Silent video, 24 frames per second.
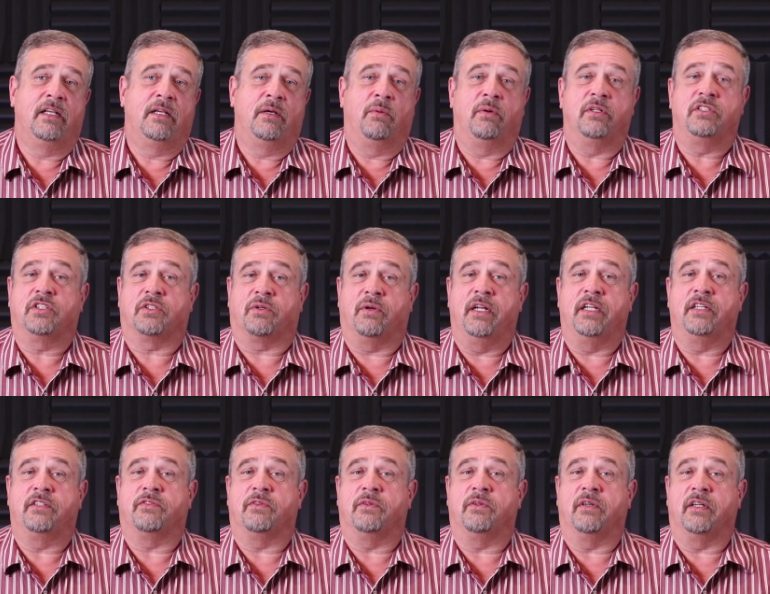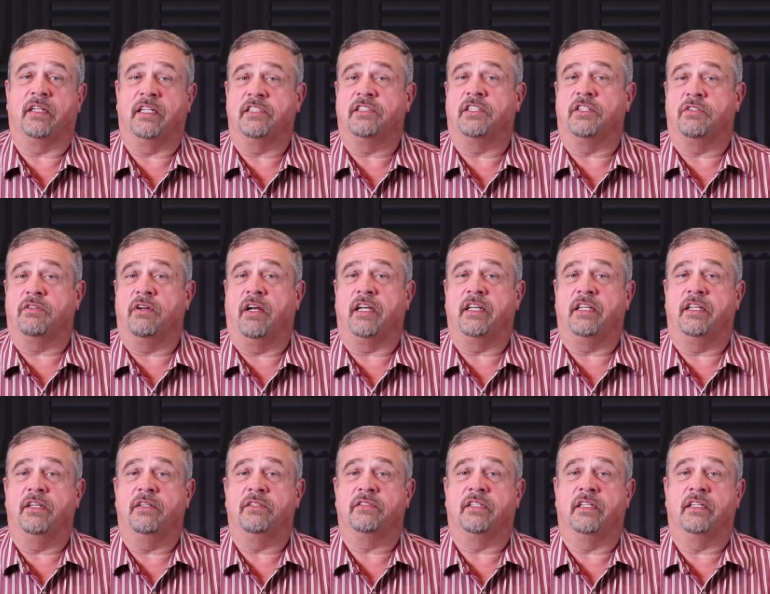which screens for illicit drug
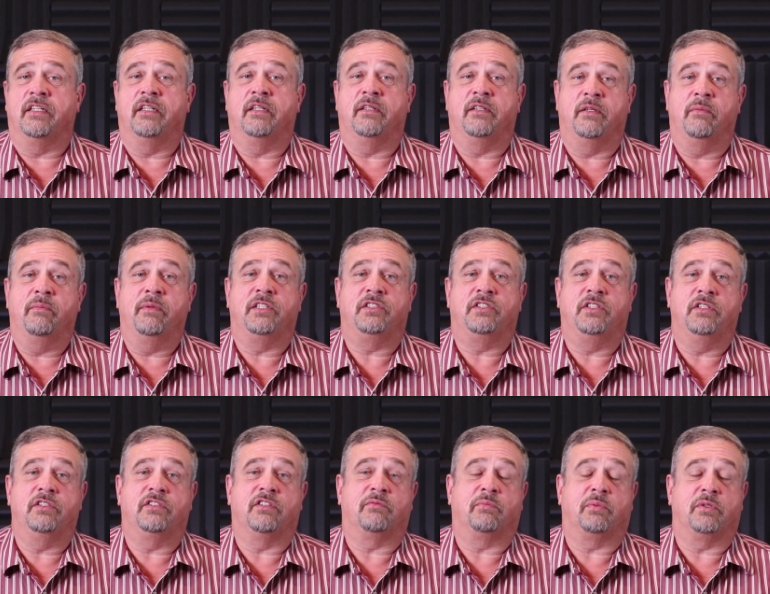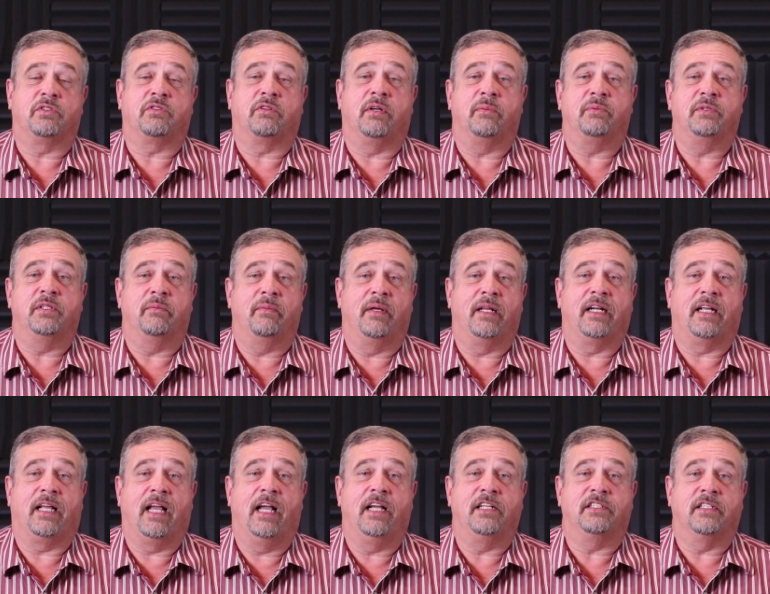use and the misuse of prescription
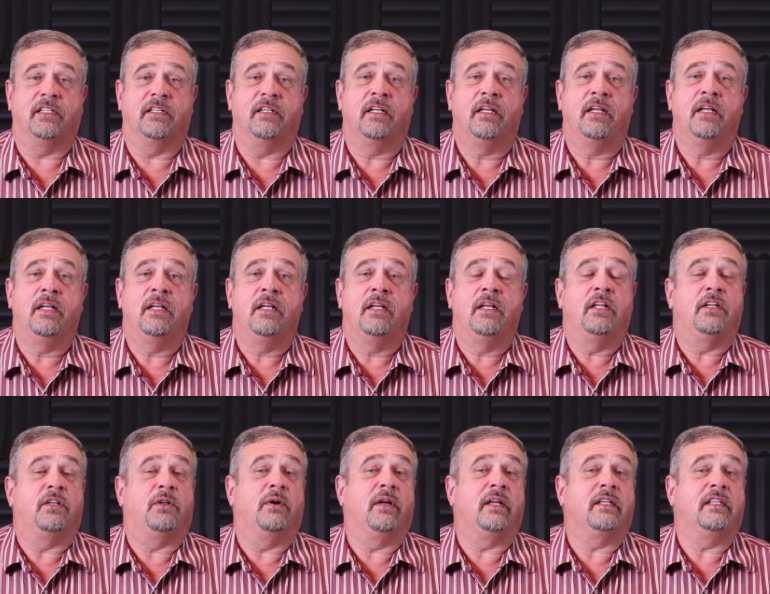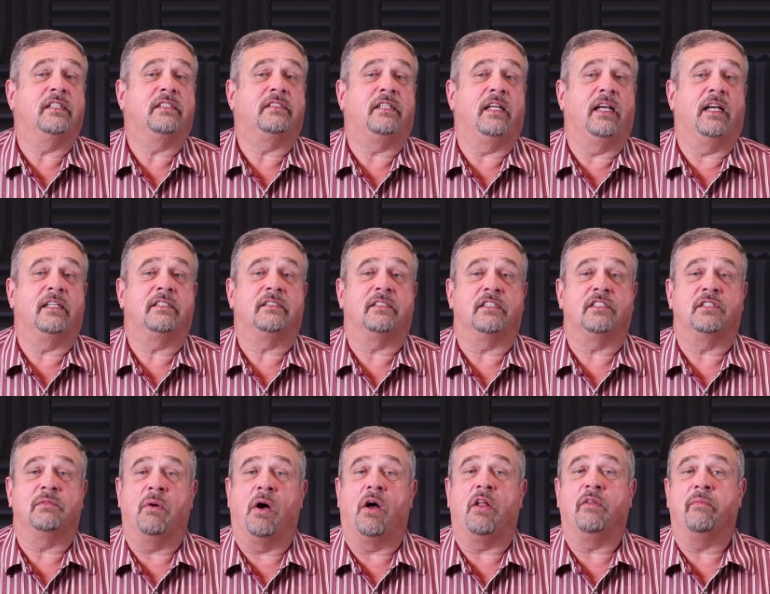medication. During this test, a
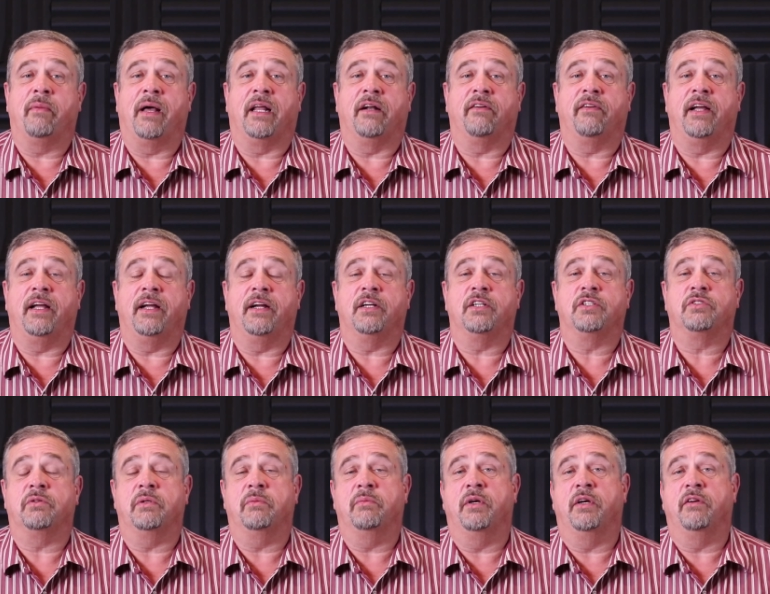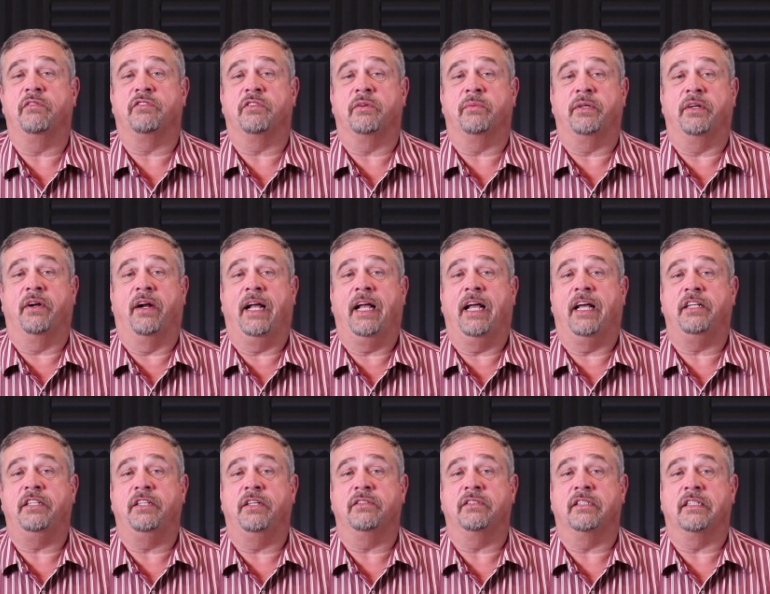small amount of hair is removed from your
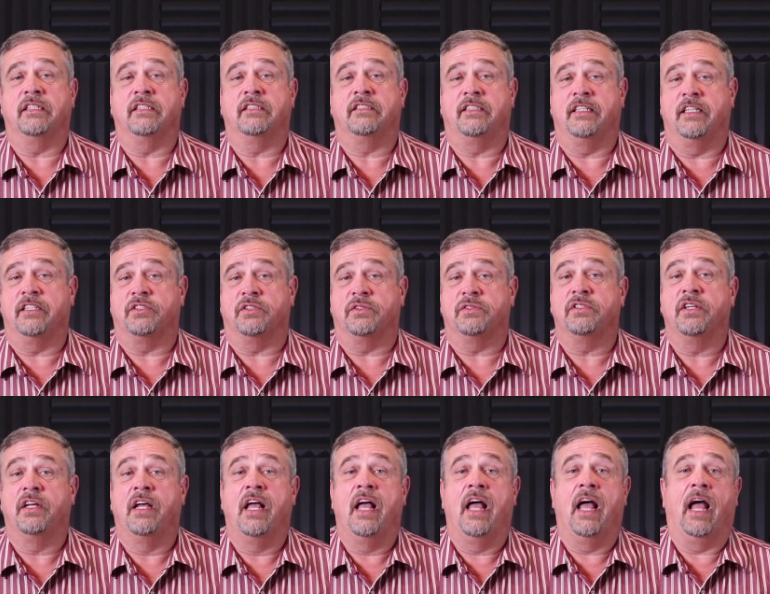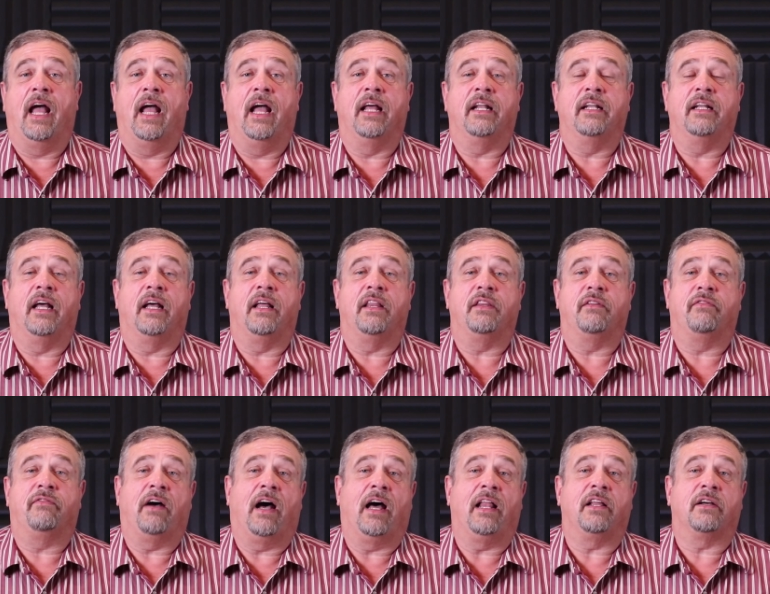head using scissors, and the
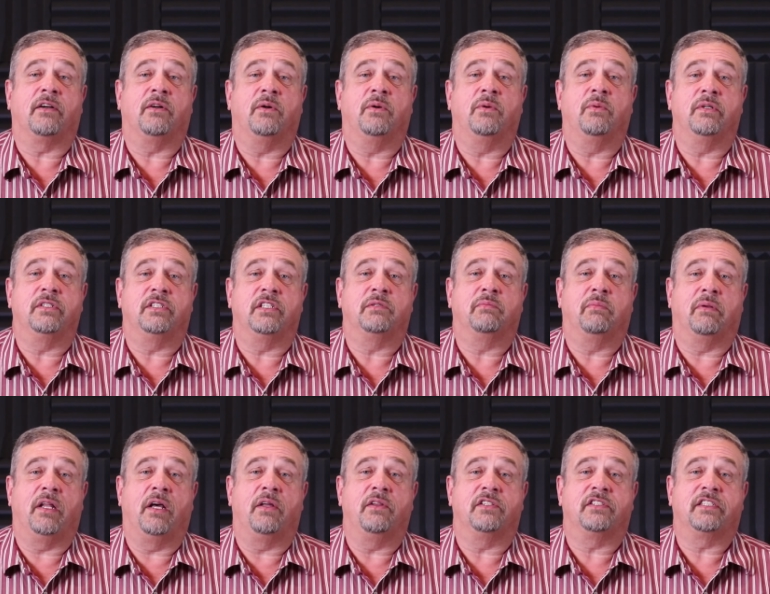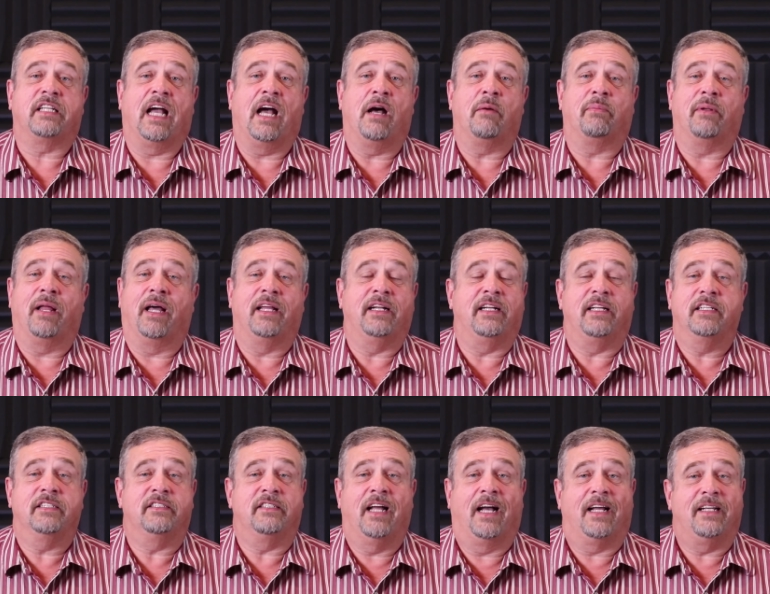follicle, which is below the scalp line,
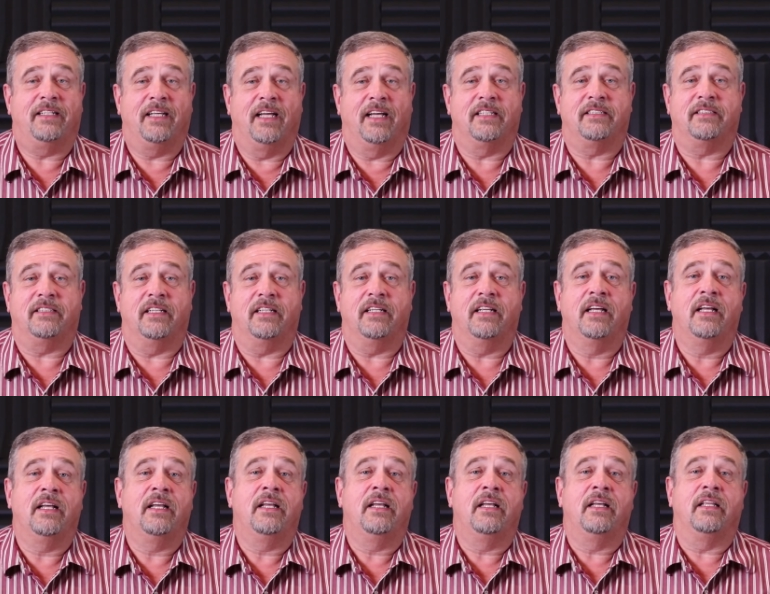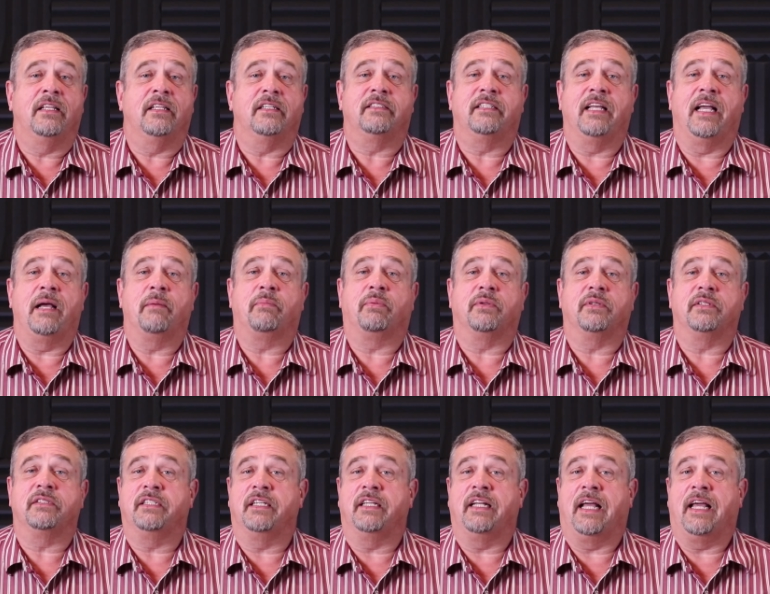is not tested. The sample
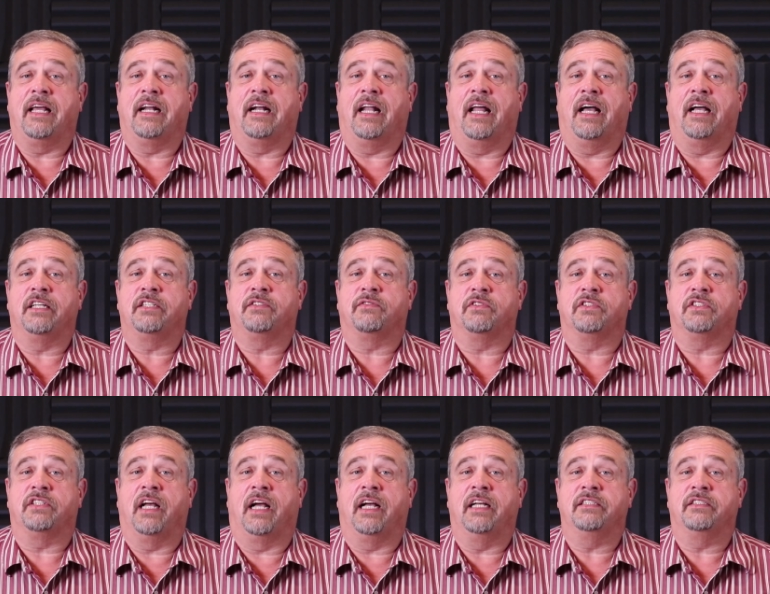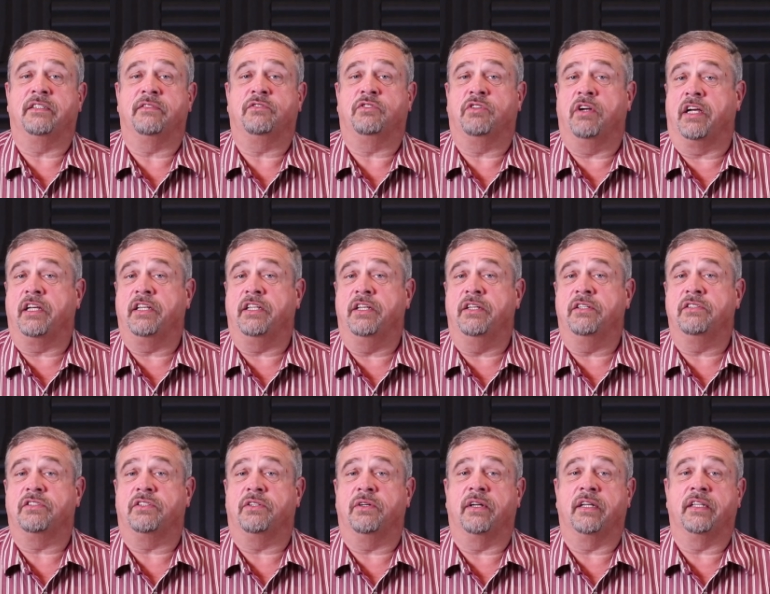is then analyzed for signs of drug
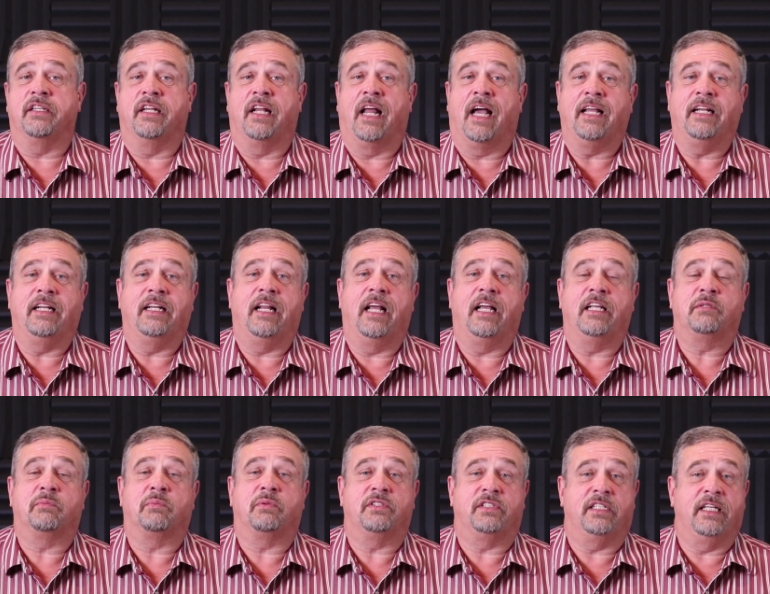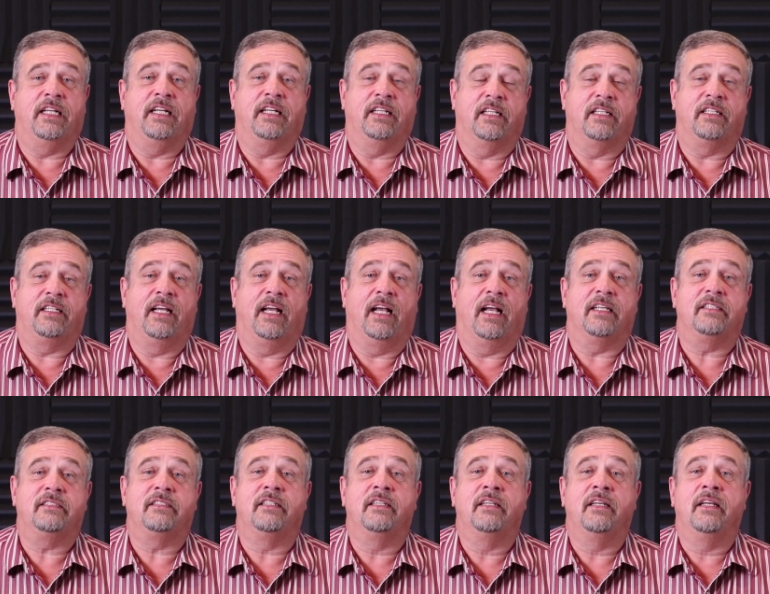use during the 90 days preceding the
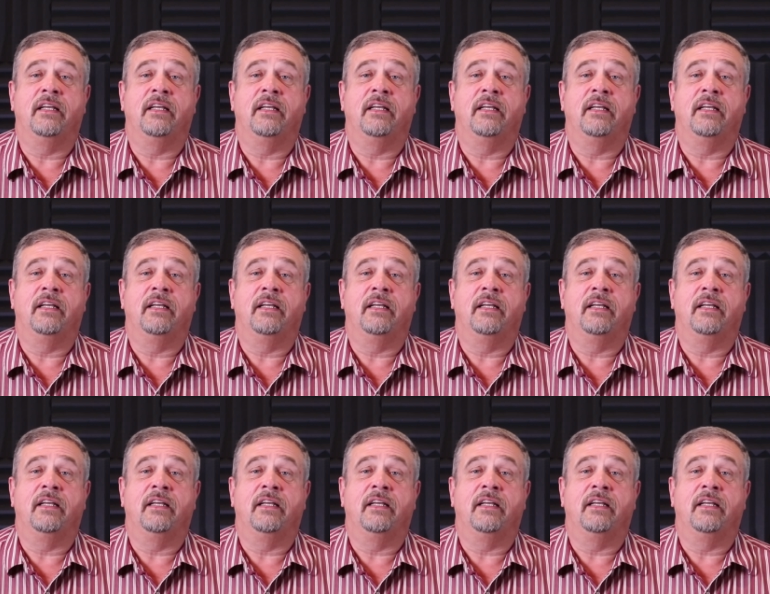test.